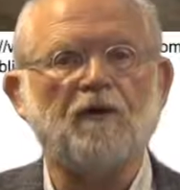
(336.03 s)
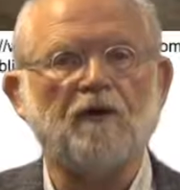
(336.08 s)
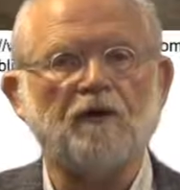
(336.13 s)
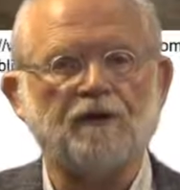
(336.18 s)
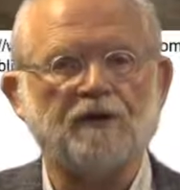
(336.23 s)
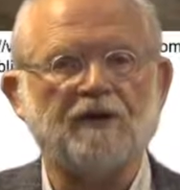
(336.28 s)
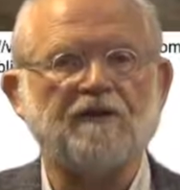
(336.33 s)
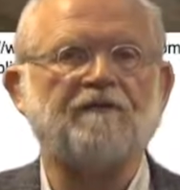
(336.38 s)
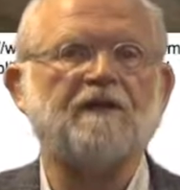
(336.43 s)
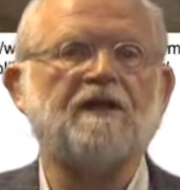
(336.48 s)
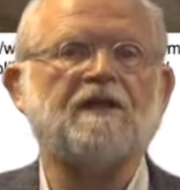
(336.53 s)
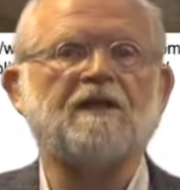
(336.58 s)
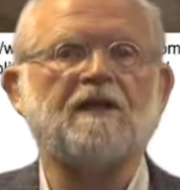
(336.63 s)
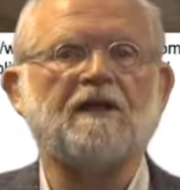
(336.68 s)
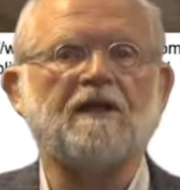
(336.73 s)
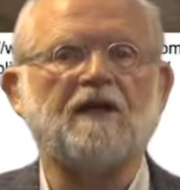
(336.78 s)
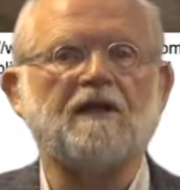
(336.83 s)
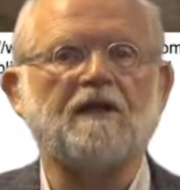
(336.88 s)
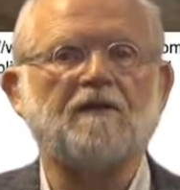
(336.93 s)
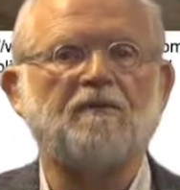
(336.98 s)
do also
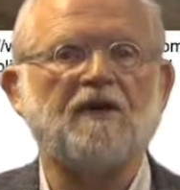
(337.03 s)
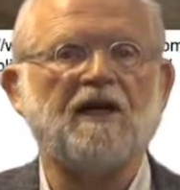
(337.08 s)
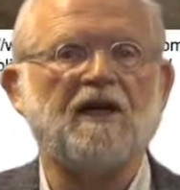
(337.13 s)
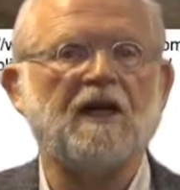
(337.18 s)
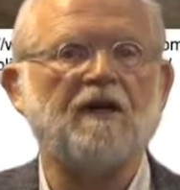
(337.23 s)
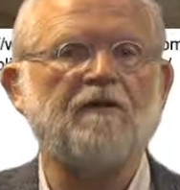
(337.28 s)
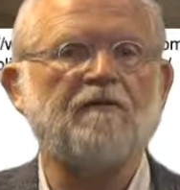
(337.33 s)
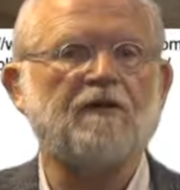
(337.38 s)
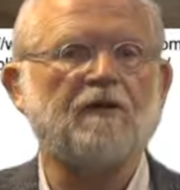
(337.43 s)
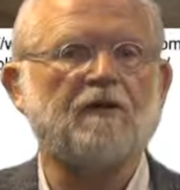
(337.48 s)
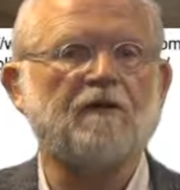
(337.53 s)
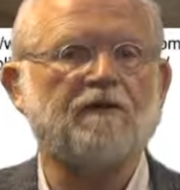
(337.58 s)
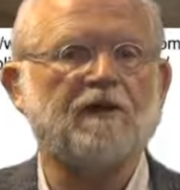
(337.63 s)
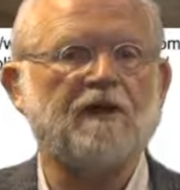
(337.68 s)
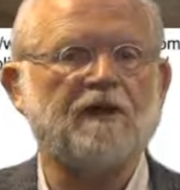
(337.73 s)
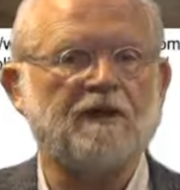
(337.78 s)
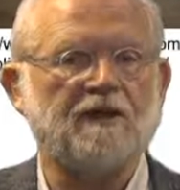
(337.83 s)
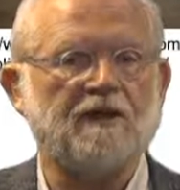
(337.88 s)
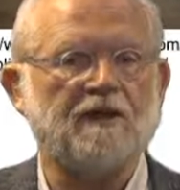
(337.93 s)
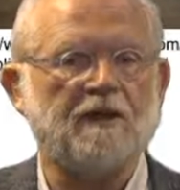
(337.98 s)
investigate the behavior of
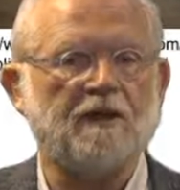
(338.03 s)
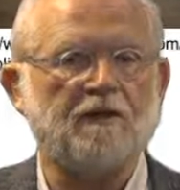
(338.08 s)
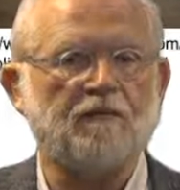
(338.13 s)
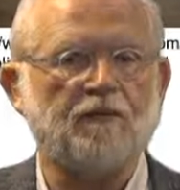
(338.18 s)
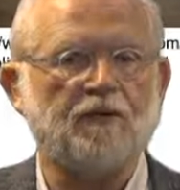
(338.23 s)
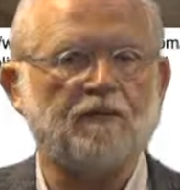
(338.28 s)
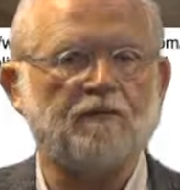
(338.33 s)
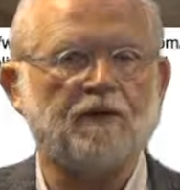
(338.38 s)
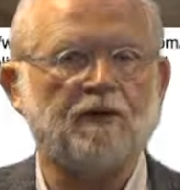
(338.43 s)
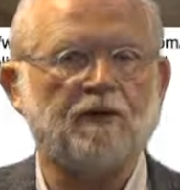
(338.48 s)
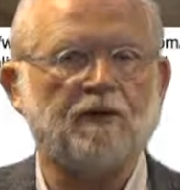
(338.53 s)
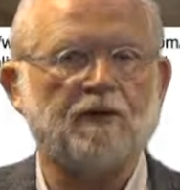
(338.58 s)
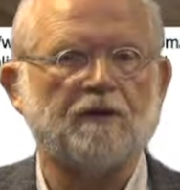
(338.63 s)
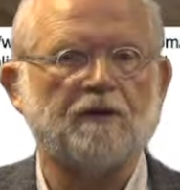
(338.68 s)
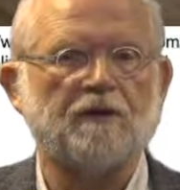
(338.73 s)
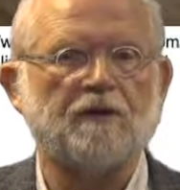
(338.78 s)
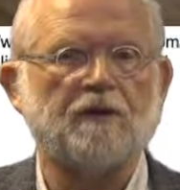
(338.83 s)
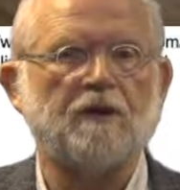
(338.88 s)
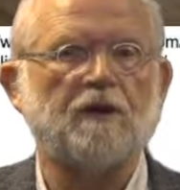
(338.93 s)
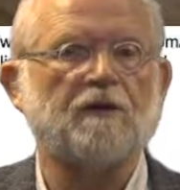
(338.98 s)
engineered wood
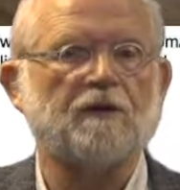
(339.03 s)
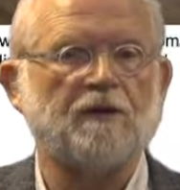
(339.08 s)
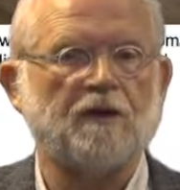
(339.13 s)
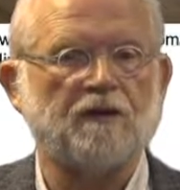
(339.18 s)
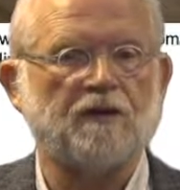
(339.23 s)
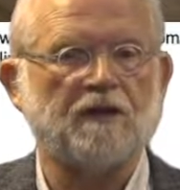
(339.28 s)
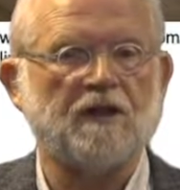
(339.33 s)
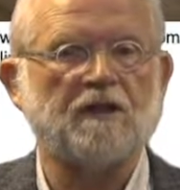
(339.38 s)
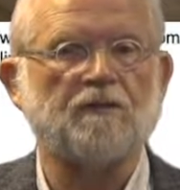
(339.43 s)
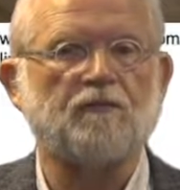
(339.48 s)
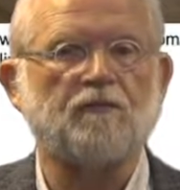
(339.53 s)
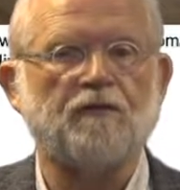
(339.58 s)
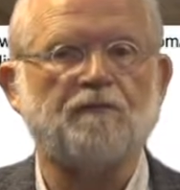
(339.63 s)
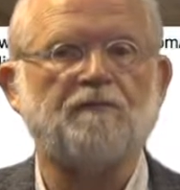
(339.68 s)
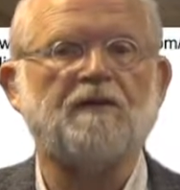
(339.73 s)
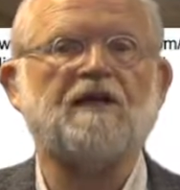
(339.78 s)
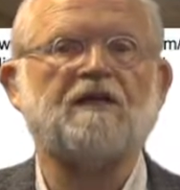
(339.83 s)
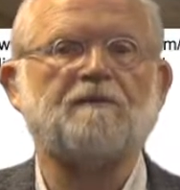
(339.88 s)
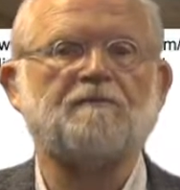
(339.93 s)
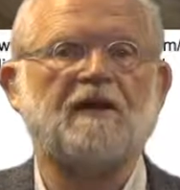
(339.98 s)
products, such as
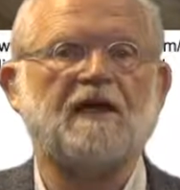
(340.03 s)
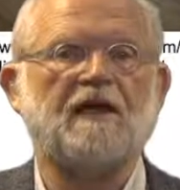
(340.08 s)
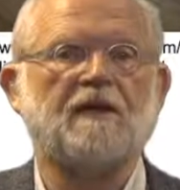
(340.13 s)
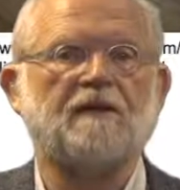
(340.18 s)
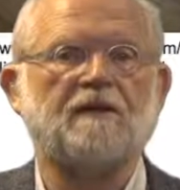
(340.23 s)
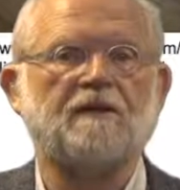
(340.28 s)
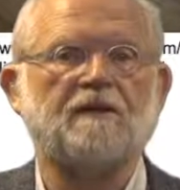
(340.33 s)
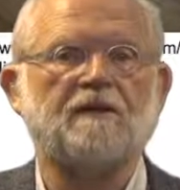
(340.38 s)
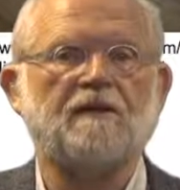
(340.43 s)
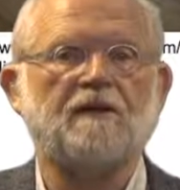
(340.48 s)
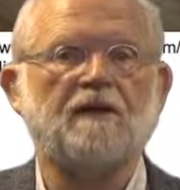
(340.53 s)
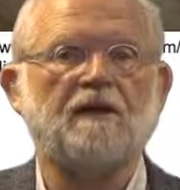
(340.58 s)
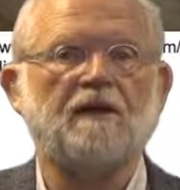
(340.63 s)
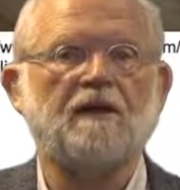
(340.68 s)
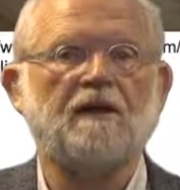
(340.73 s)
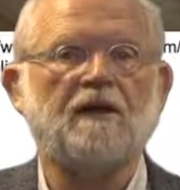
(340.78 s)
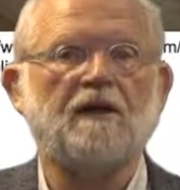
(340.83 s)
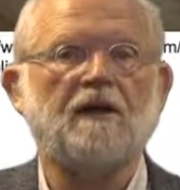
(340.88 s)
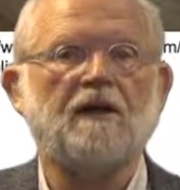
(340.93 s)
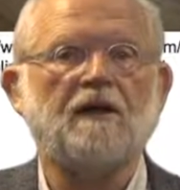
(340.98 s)
wood-based panels.
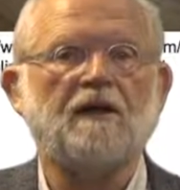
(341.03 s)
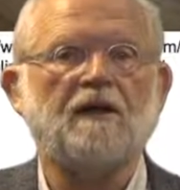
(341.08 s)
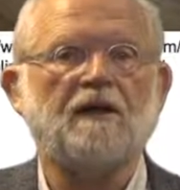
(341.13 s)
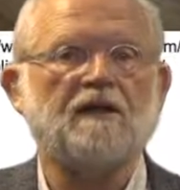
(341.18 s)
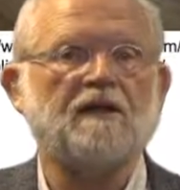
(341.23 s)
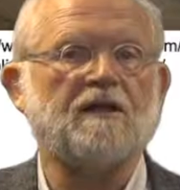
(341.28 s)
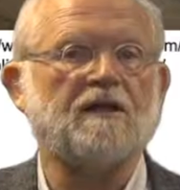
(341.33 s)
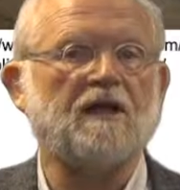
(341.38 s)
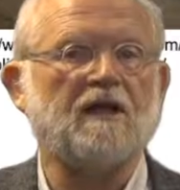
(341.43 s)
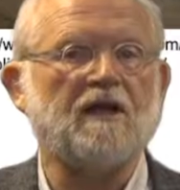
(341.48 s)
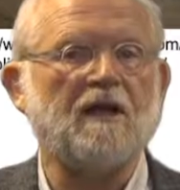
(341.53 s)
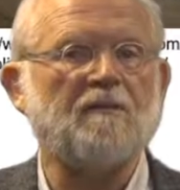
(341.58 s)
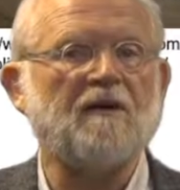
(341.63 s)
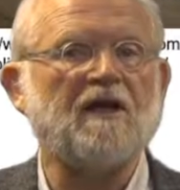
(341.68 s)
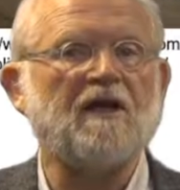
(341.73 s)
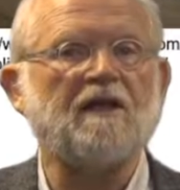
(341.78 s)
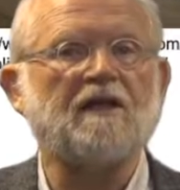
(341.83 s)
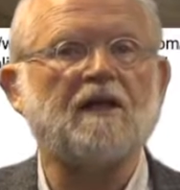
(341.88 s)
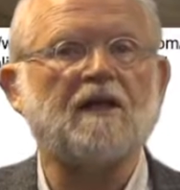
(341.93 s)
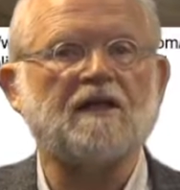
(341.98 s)
This is an
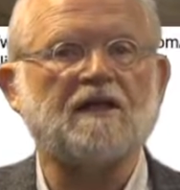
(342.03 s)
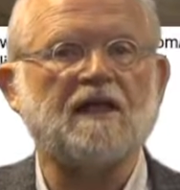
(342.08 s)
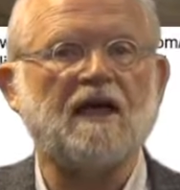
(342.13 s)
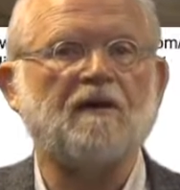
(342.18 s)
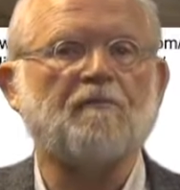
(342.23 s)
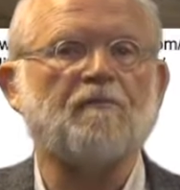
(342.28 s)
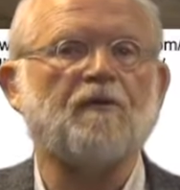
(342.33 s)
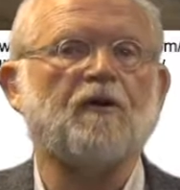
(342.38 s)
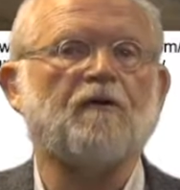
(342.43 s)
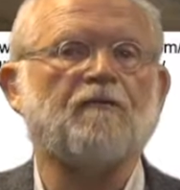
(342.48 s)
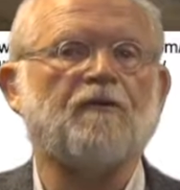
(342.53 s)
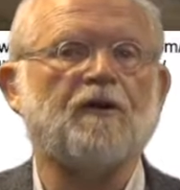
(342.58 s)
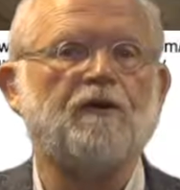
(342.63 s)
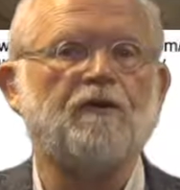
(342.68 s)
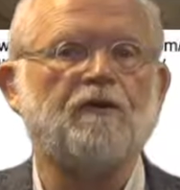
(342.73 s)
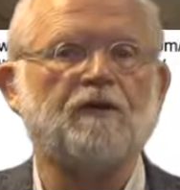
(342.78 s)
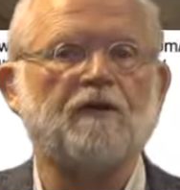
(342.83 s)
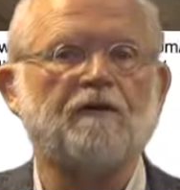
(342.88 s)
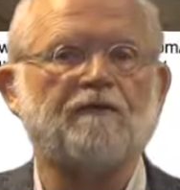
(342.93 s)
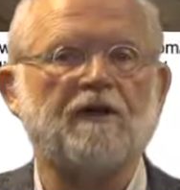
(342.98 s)
eminent example of the
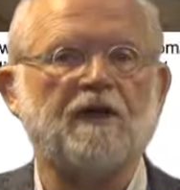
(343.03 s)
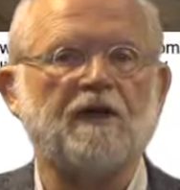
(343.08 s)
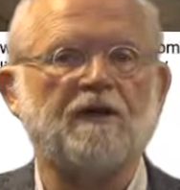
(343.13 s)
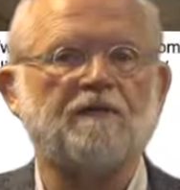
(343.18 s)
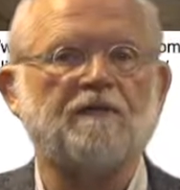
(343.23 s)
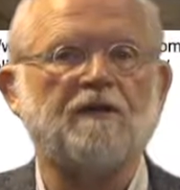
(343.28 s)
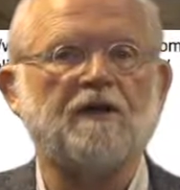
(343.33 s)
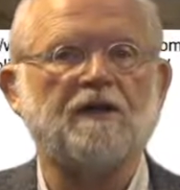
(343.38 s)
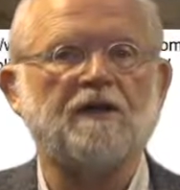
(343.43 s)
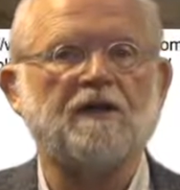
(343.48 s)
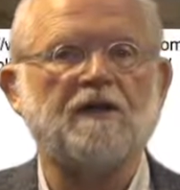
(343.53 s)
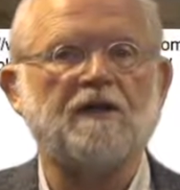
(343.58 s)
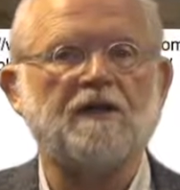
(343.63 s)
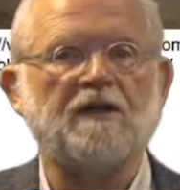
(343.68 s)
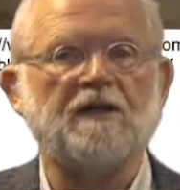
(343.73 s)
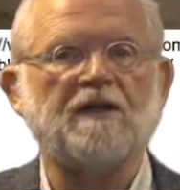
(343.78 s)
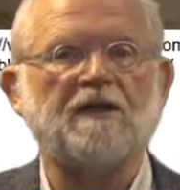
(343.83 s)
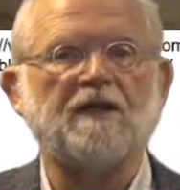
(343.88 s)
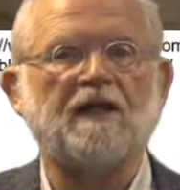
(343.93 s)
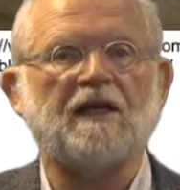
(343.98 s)
use of X-ray
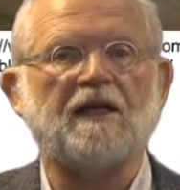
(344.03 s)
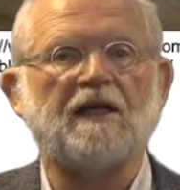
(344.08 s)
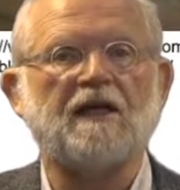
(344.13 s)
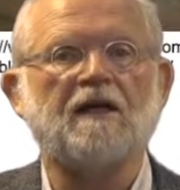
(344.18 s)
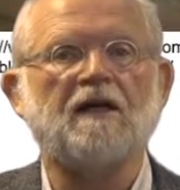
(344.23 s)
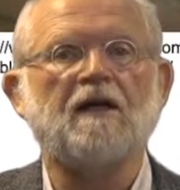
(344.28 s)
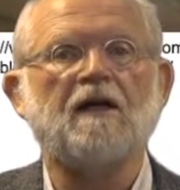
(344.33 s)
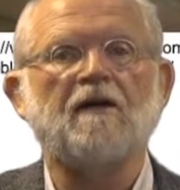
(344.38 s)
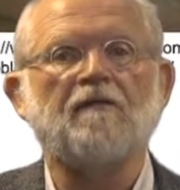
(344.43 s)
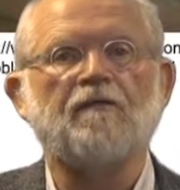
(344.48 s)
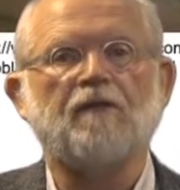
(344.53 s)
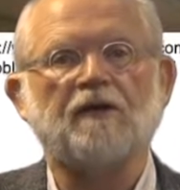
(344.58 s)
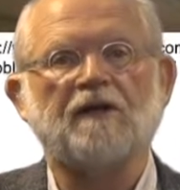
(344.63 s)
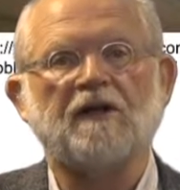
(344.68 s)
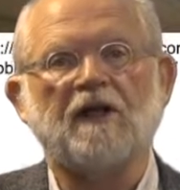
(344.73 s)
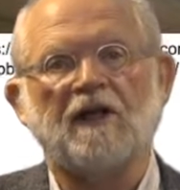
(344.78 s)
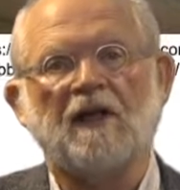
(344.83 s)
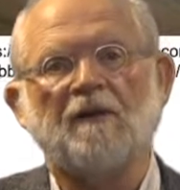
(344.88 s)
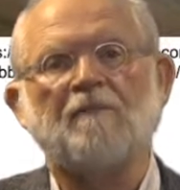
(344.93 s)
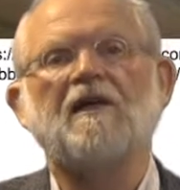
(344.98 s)
CT scanning for
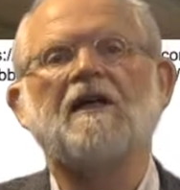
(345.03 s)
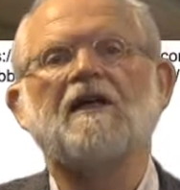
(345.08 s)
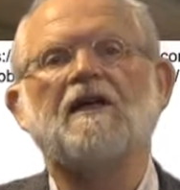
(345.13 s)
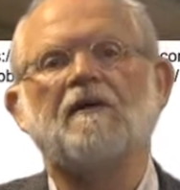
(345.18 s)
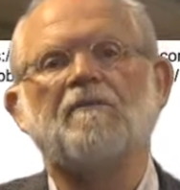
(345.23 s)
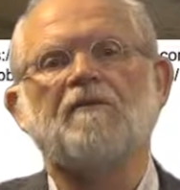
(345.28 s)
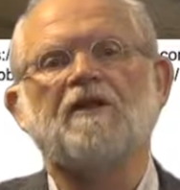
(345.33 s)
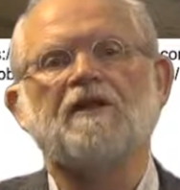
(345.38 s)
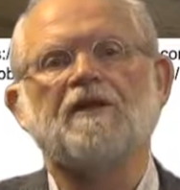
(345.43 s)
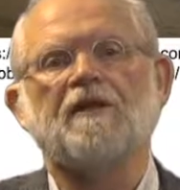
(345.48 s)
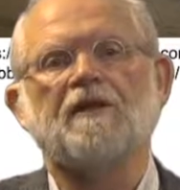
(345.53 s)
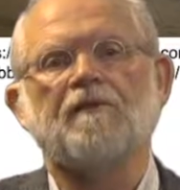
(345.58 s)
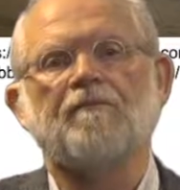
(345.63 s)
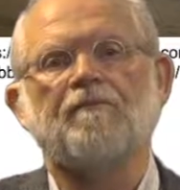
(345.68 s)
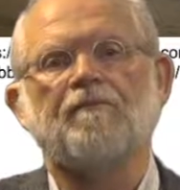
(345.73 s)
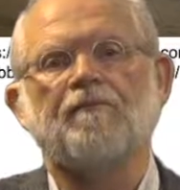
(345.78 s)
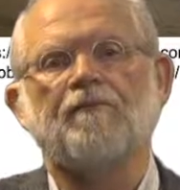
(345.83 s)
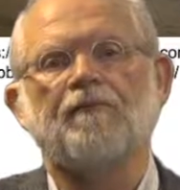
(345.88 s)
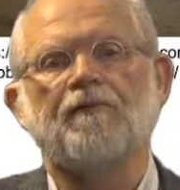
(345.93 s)
dynamic imaging.